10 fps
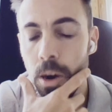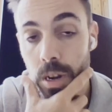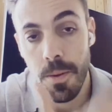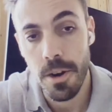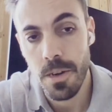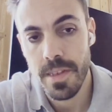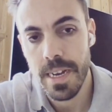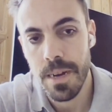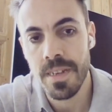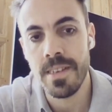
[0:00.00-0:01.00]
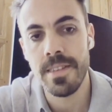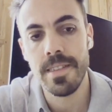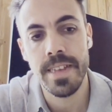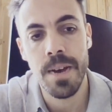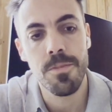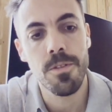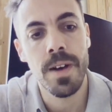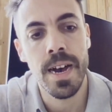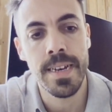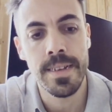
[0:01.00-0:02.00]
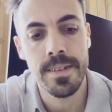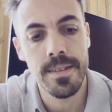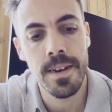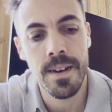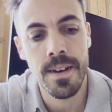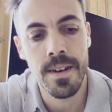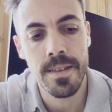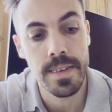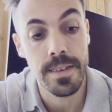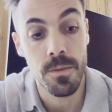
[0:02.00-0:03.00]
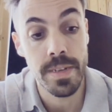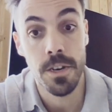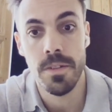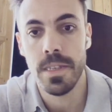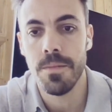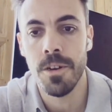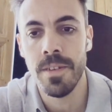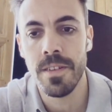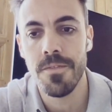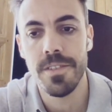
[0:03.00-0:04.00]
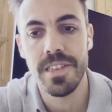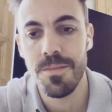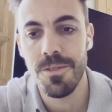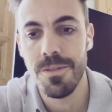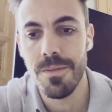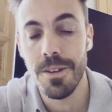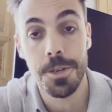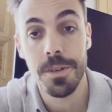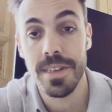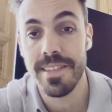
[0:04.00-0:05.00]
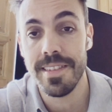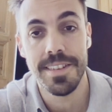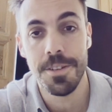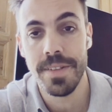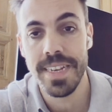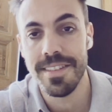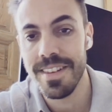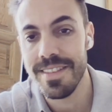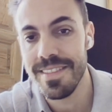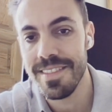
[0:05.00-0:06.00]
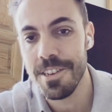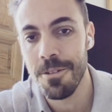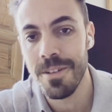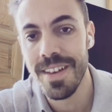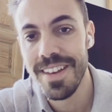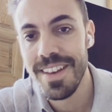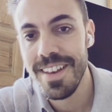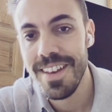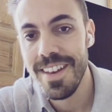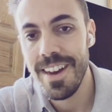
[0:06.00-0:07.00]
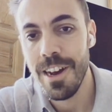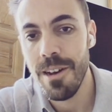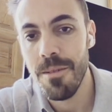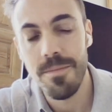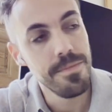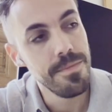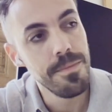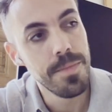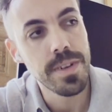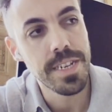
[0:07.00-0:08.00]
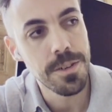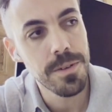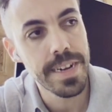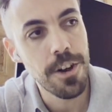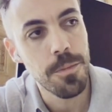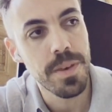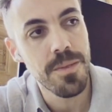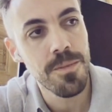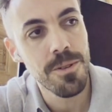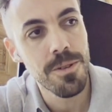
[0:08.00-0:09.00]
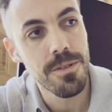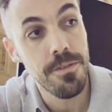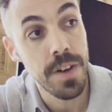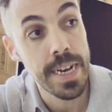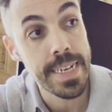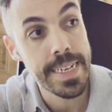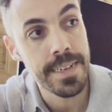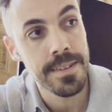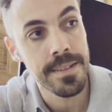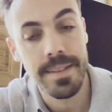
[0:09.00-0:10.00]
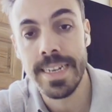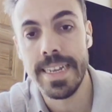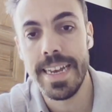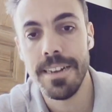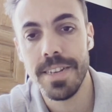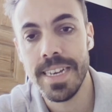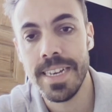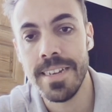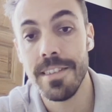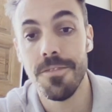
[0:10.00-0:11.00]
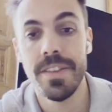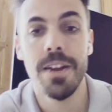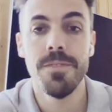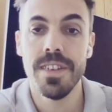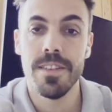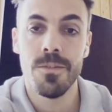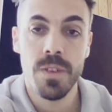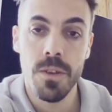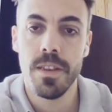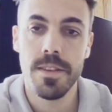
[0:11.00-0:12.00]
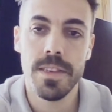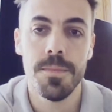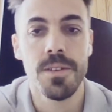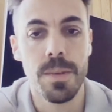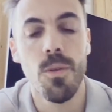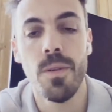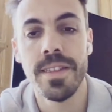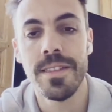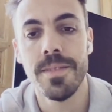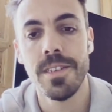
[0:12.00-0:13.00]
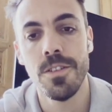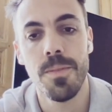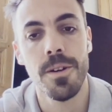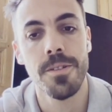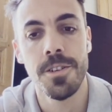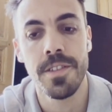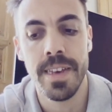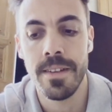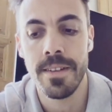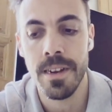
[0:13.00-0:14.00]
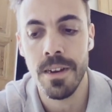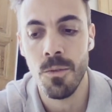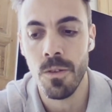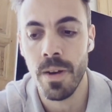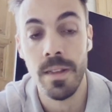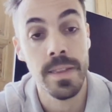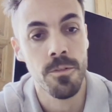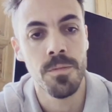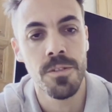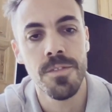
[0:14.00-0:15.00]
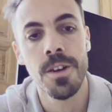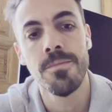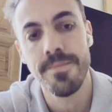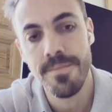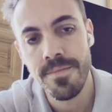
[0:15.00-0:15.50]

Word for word: I want to partner with companies that provide uh, things that we don't at the moment. So, for example, Ultralytics doesn't do data sets. And so, um, but we do want to help people find data and annotate it. And so, for that reason, you know, we typically point them to partners that uh, work well, like RoboFlow.